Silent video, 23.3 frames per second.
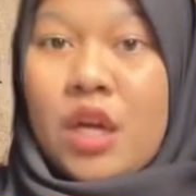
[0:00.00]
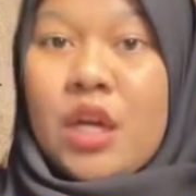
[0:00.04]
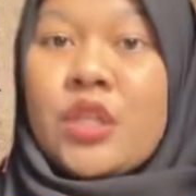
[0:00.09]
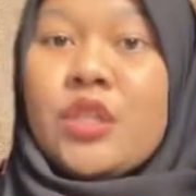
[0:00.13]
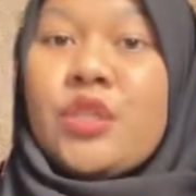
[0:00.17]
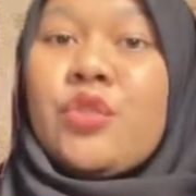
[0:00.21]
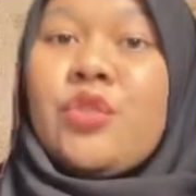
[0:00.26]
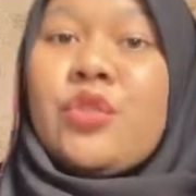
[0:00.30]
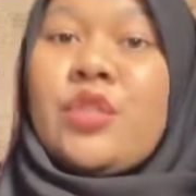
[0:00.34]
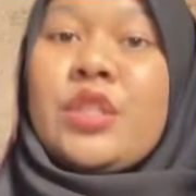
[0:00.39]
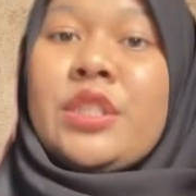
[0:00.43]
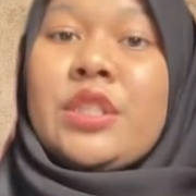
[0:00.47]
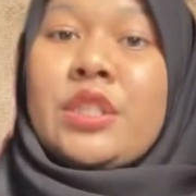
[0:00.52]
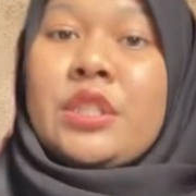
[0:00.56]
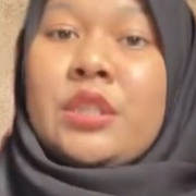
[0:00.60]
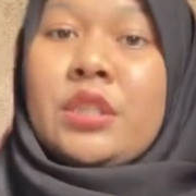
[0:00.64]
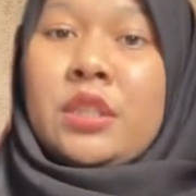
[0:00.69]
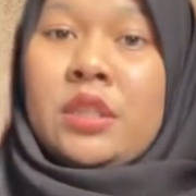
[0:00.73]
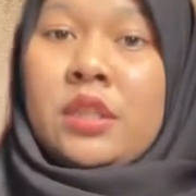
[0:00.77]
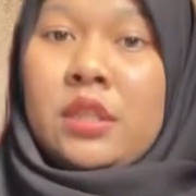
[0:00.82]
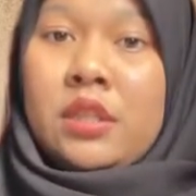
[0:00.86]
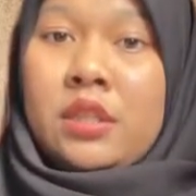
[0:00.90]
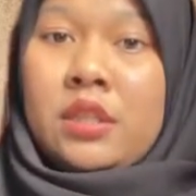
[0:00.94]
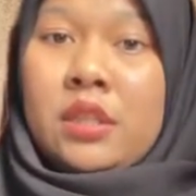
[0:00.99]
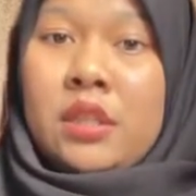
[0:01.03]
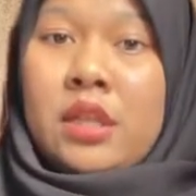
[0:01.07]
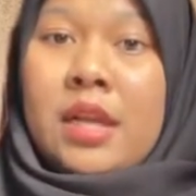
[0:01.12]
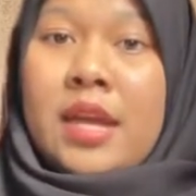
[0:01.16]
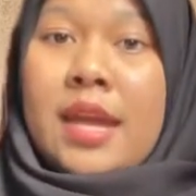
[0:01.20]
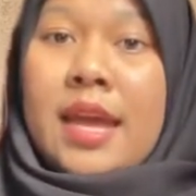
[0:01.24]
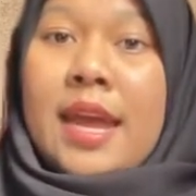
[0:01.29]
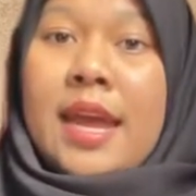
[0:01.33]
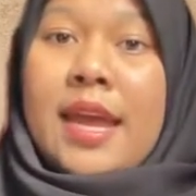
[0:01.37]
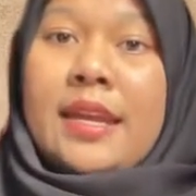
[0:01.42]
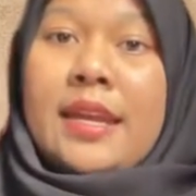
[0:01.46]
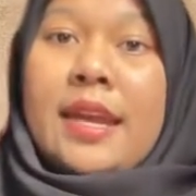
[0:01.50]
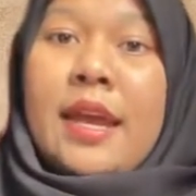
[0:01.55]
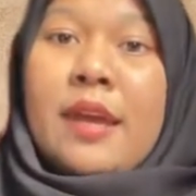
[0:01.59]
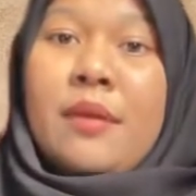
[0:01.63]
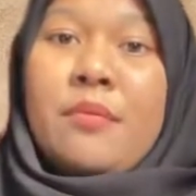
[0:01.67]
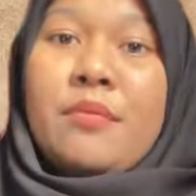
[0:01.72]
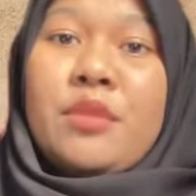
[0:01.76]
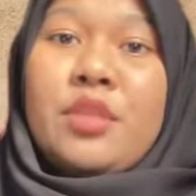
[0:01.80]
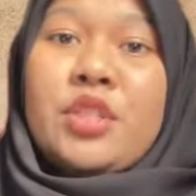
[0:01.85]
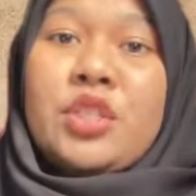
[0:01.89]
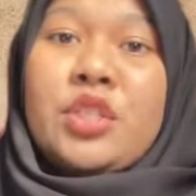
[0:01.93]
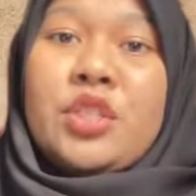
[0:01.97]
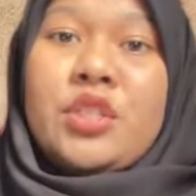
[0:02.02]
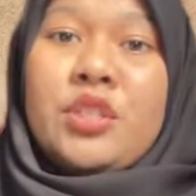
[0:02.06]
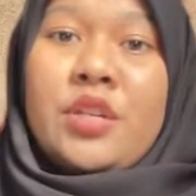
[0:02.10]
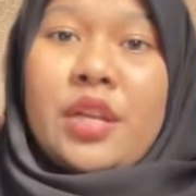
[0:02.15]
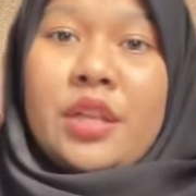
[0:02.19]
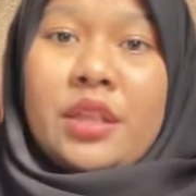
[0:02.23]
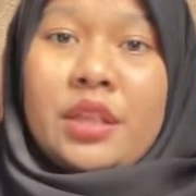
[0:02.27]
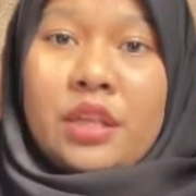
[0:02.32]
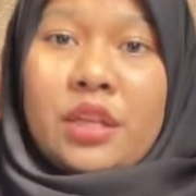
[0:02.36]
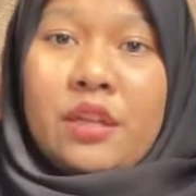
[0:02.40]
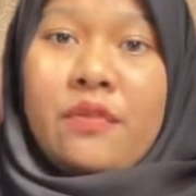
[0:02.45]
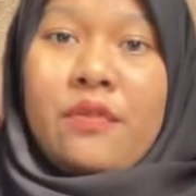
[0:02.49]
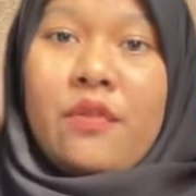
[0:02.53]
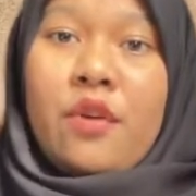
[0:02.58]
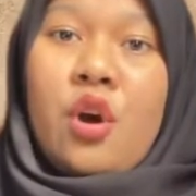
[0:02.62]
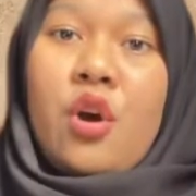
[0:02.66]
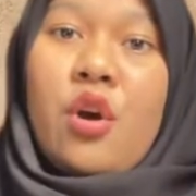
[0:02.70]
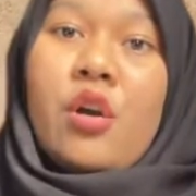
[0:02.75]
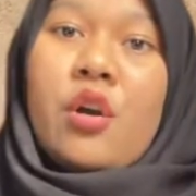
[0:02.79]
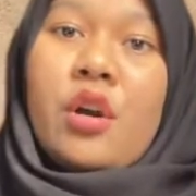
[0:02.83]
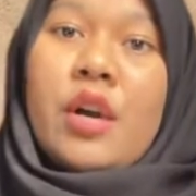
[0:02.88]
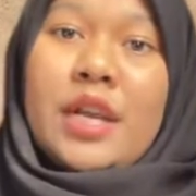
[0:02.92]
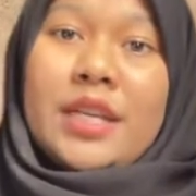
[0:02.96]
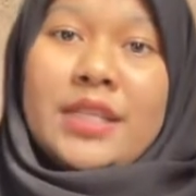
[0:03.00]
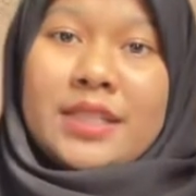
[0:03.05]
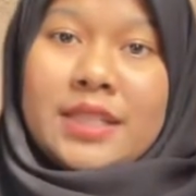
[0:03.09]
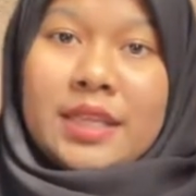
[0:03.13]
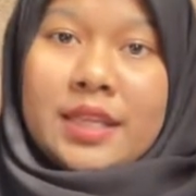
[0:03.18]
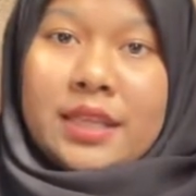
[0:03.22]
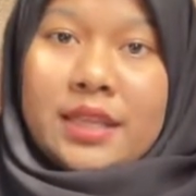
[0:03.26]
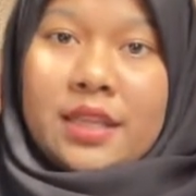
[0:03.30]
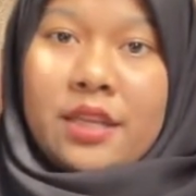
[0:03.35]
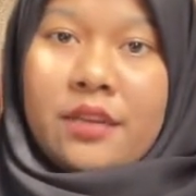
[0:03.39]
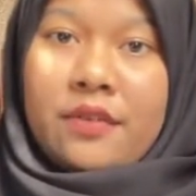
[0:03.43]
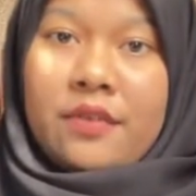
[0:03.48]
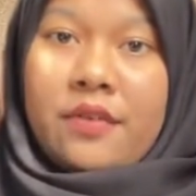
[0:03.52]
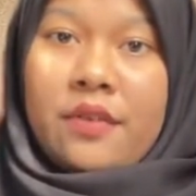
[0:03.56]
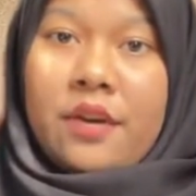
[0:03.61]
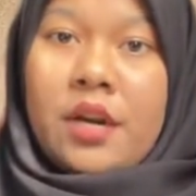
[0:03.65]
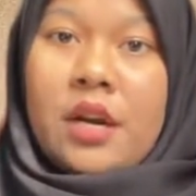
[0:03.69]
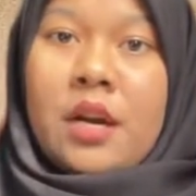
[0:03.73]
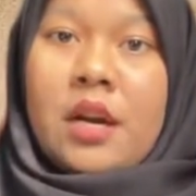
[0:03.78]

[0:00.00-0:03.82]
judicial, and administrative or executive.